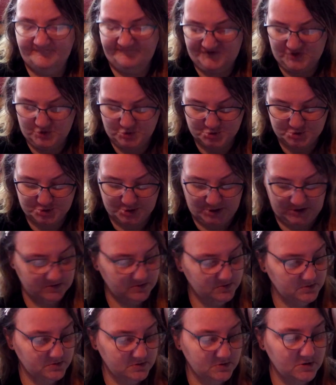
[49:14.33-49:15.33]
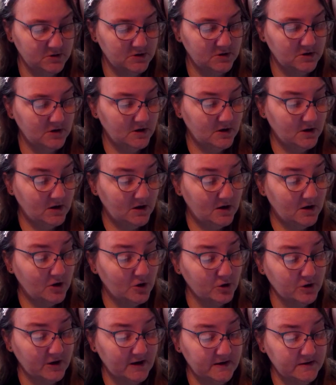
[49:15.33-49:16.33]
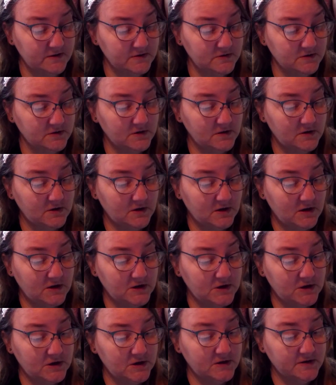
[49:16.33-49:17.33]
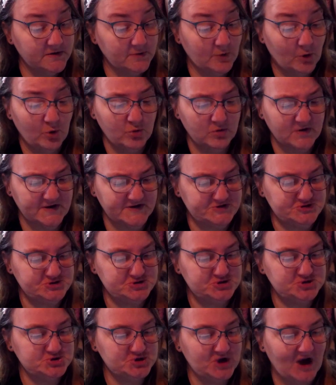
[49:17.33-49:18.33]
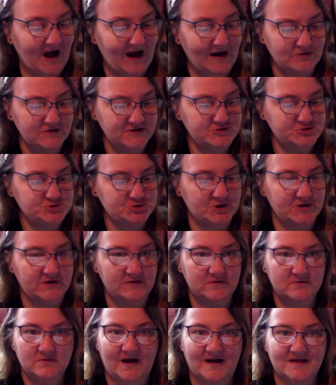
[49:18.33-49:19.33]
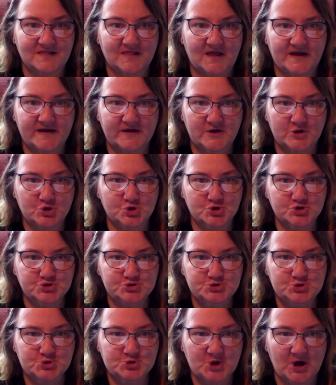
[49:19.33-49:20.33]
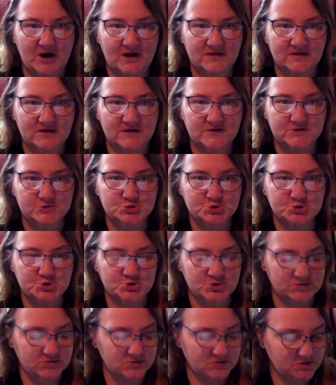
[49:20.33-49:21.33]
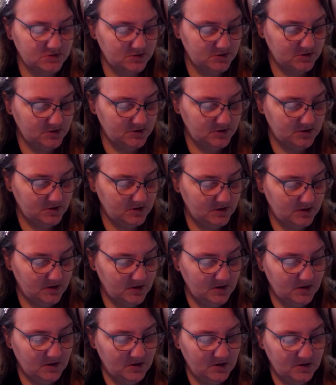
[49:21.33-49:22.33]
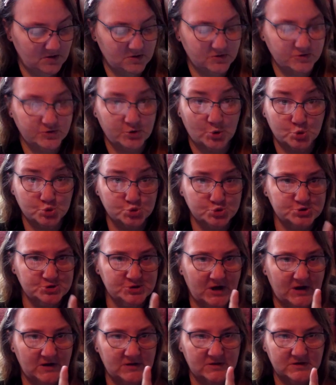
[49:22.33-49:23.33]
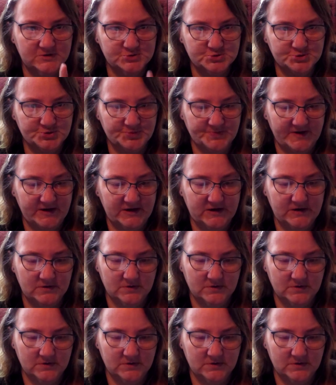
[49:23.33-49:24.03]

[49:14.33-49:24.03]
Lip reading: Fuchsia. Okay. Oh, it's challenging. I like a good challenge. Don't challenge me.